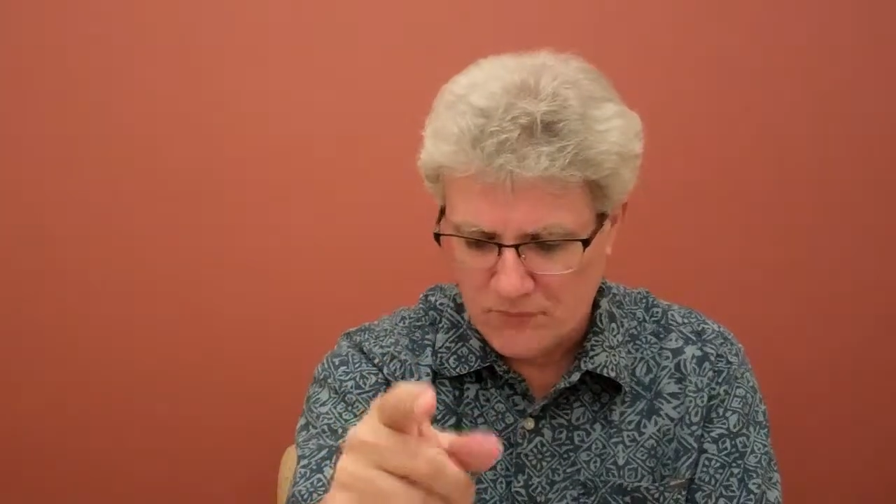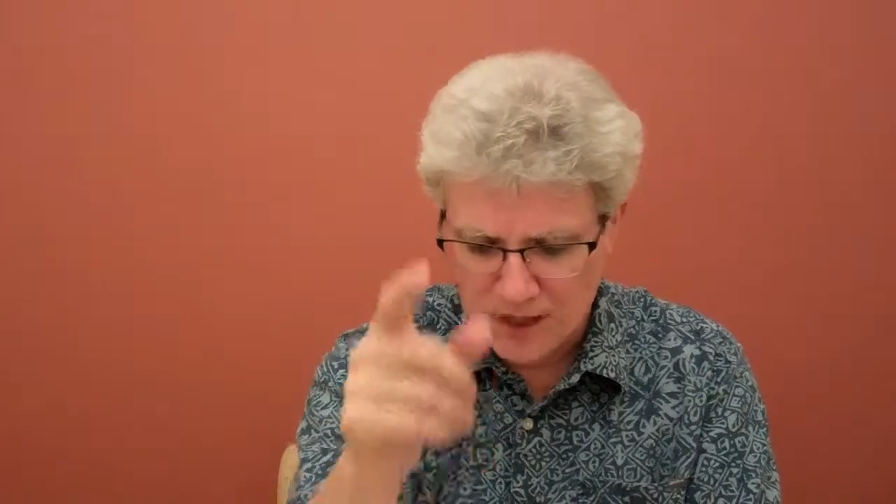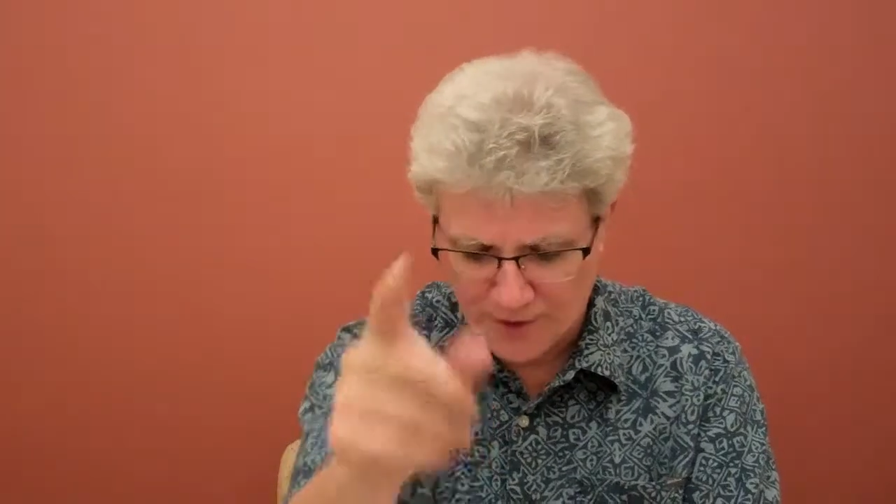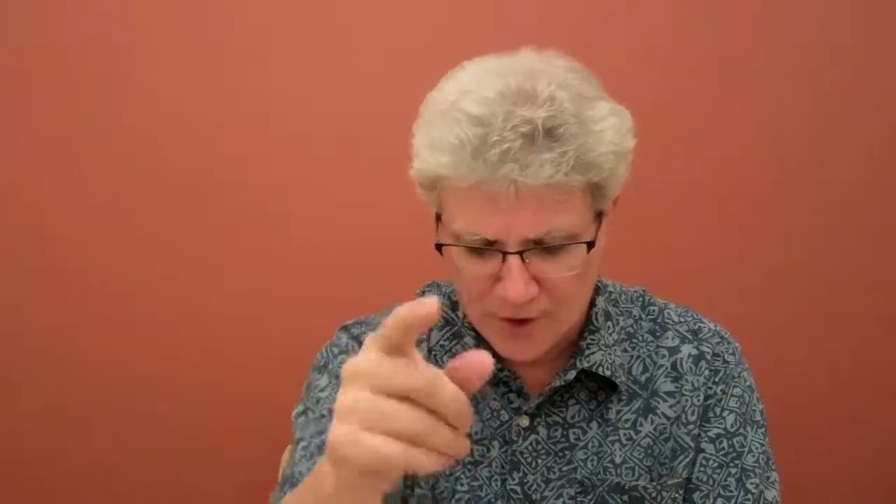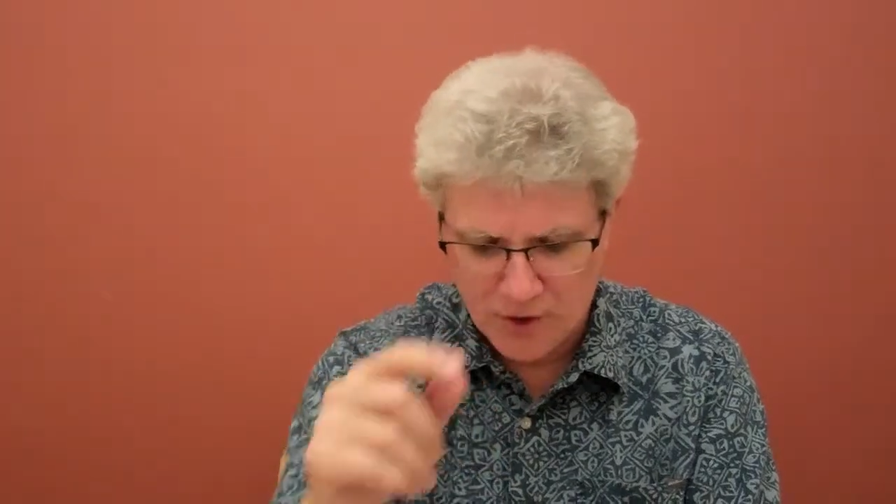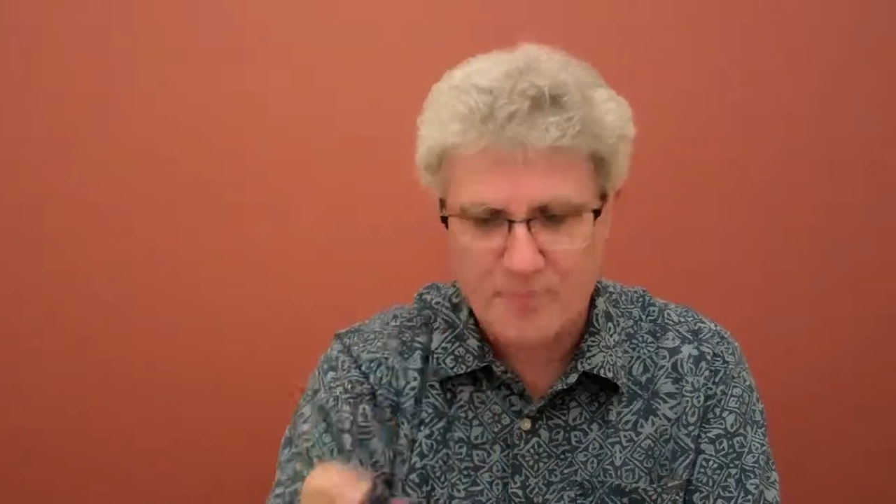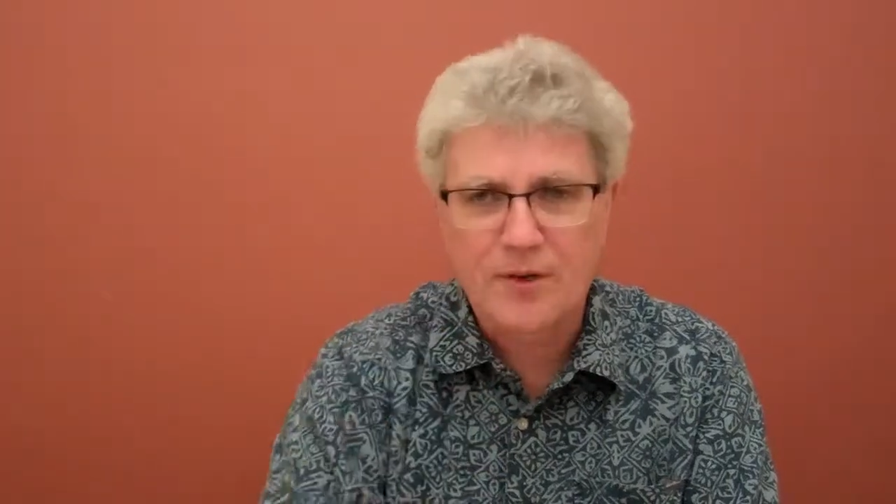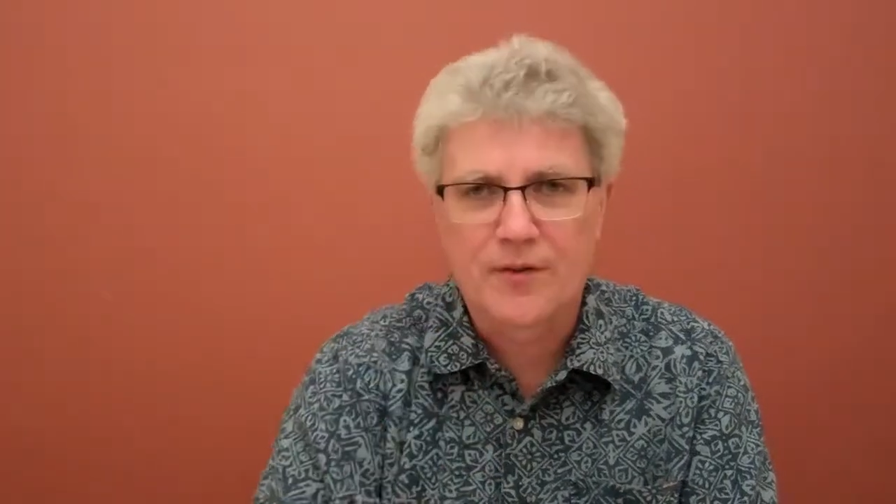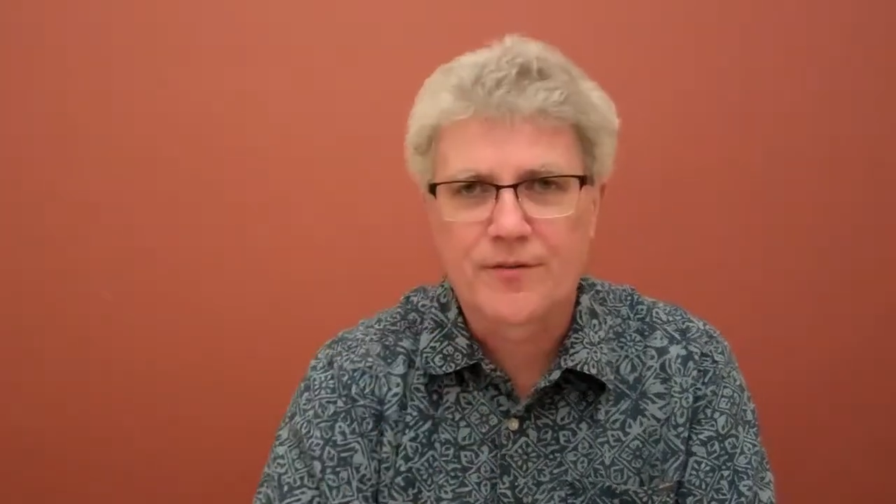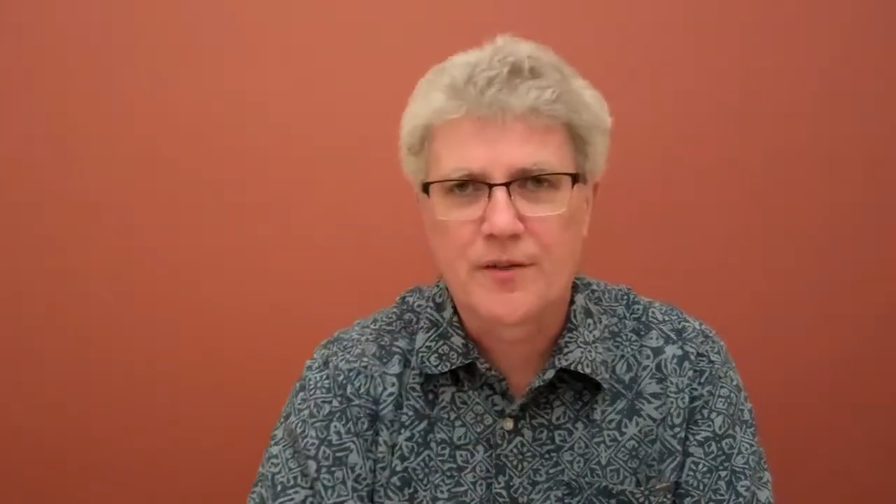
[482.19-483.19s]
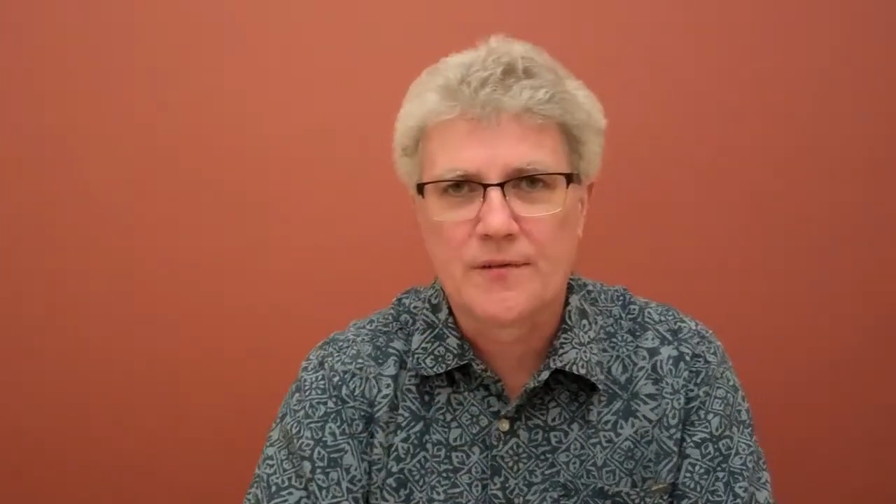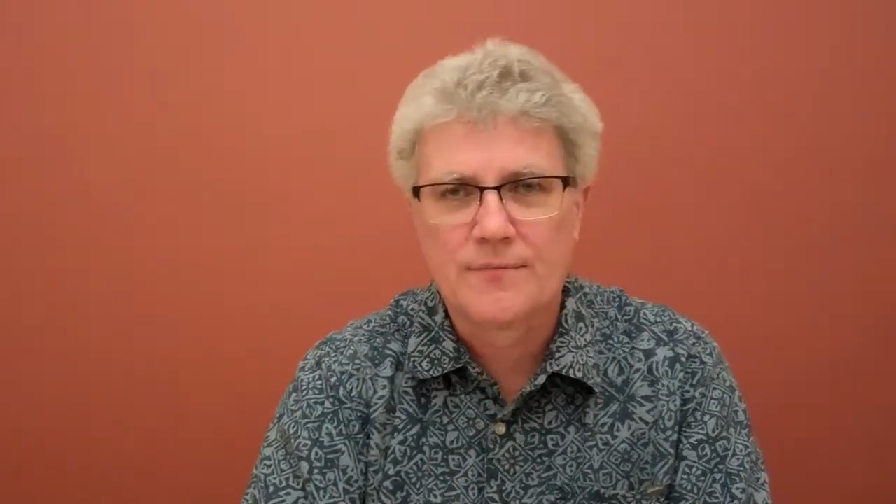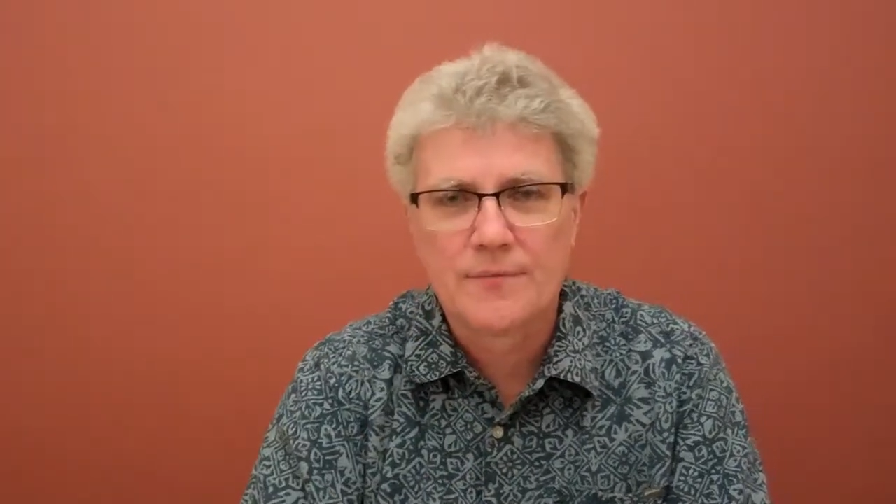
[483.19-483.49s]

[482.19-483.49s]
on another person.